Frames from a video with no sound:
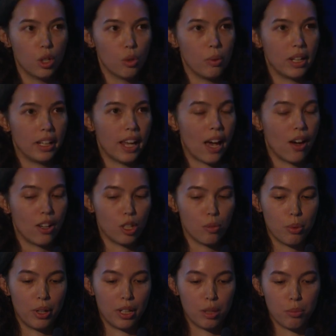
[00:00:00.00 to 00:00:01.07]
We're now at
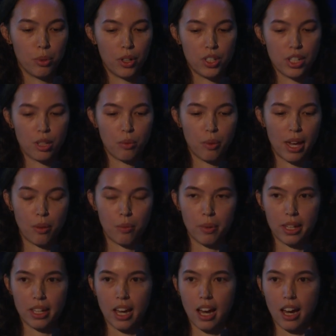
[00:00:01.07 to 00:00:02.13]
the point in the project where
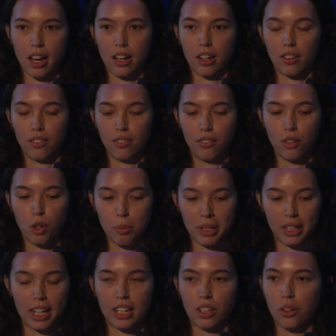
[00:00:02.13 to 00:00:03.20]
we are
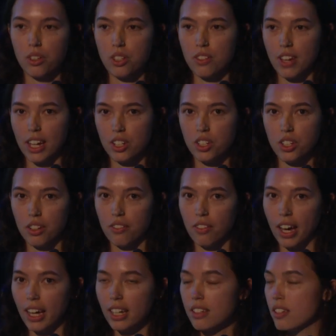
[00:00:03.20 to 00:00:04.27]
formulating conservation
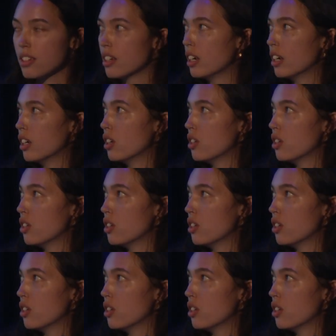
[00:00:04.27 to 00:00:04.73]
advice.